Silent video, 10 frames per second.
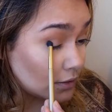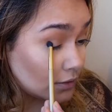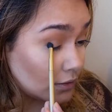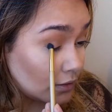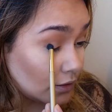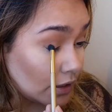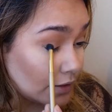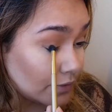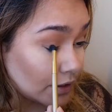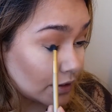We're kind of
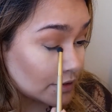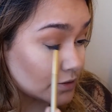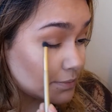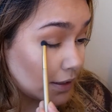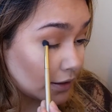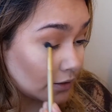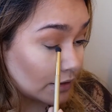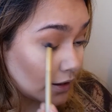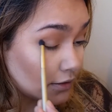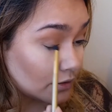just packing that color
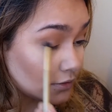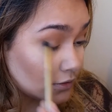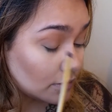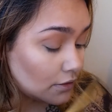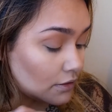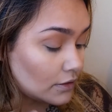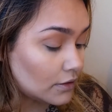on